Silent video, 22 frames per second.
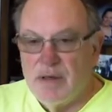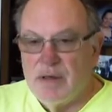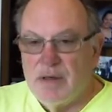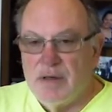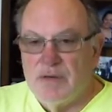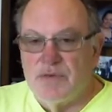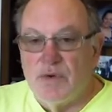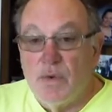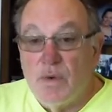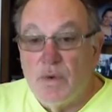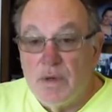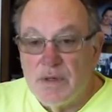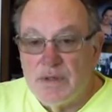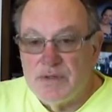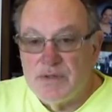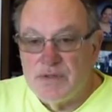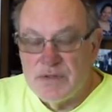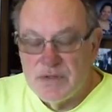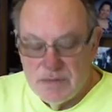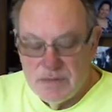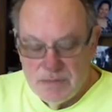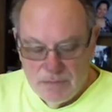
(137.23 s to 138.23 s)
Of
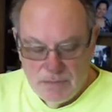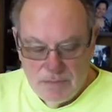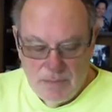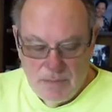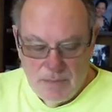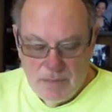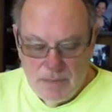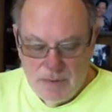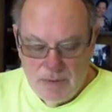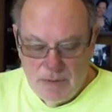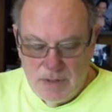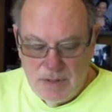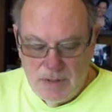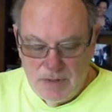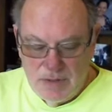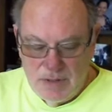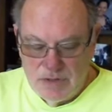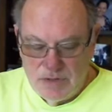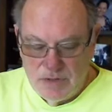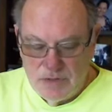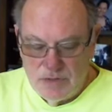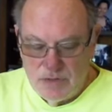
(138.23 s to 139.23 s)
course,
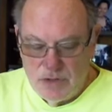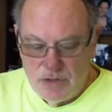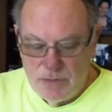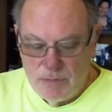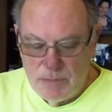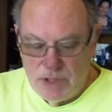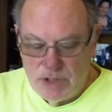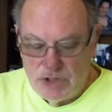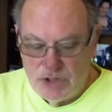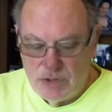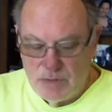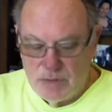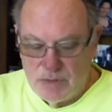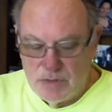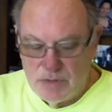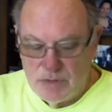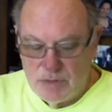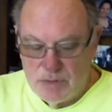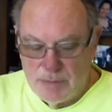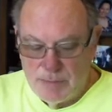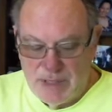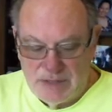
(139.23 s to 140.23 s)
there isn't too much you can
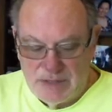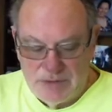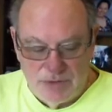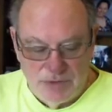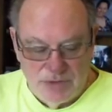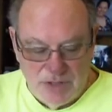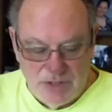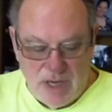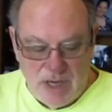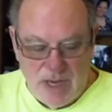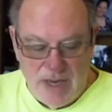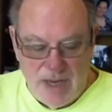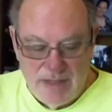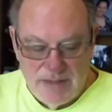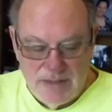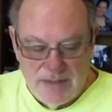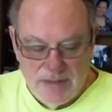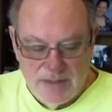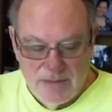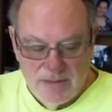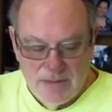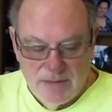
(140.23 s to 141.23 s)
do about your
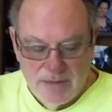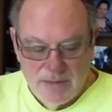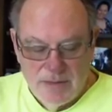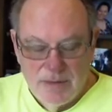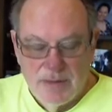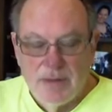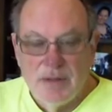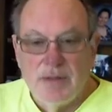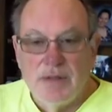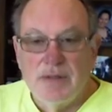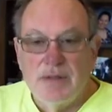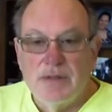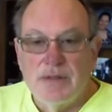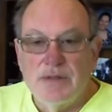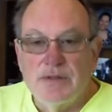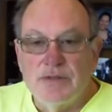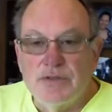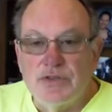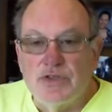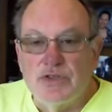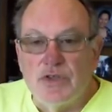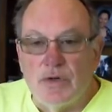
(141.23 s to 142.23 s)
size.
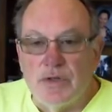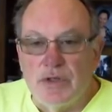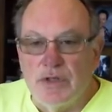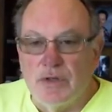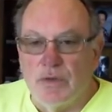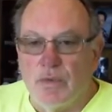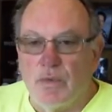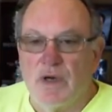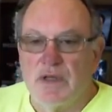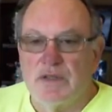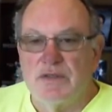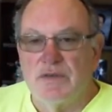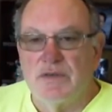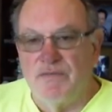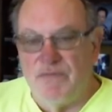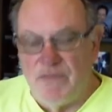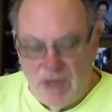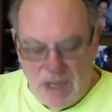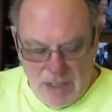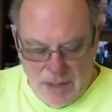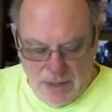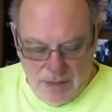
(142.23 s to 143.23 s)
So you'll want to
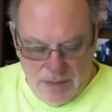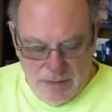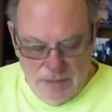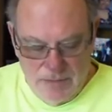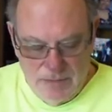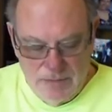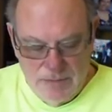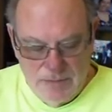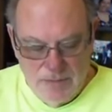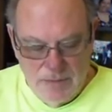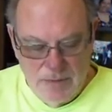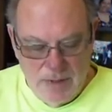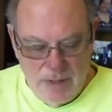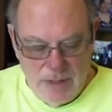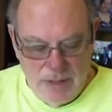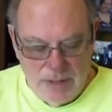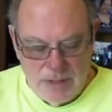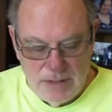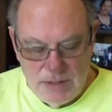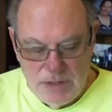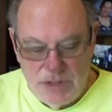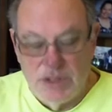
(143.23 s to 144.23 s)
follow a
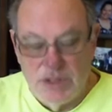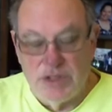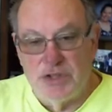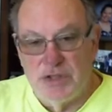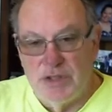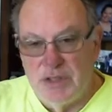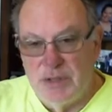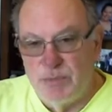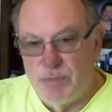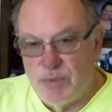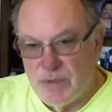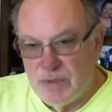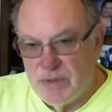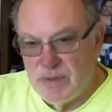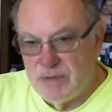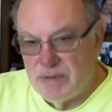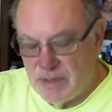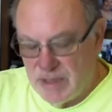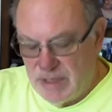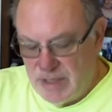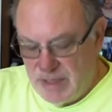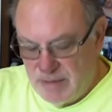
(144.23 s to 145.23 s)
conditioning
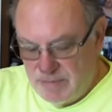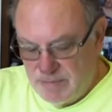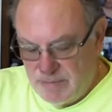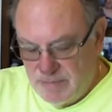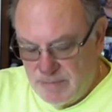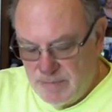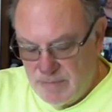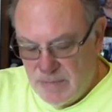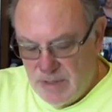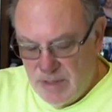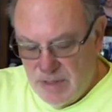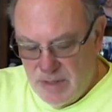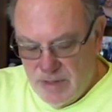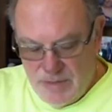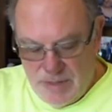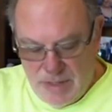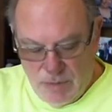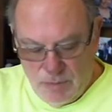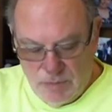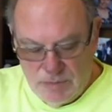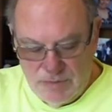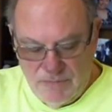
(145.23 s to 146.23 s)
program
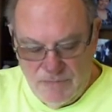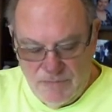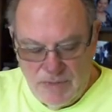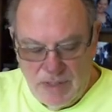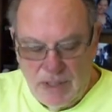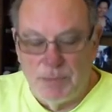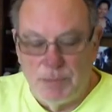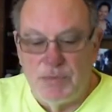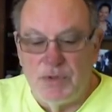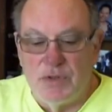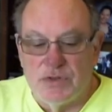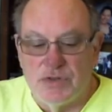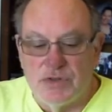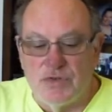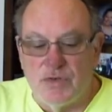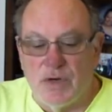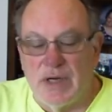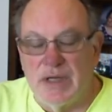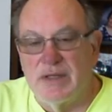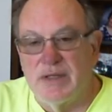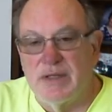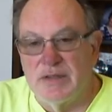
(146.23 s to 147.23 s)
that will develop your
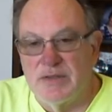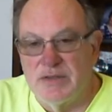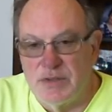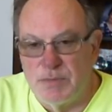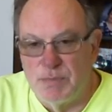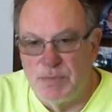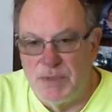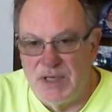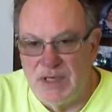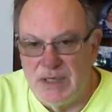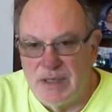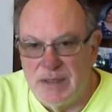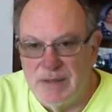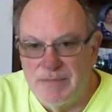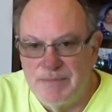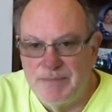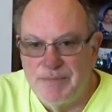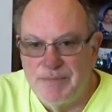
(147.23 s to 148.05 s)
strength and speed.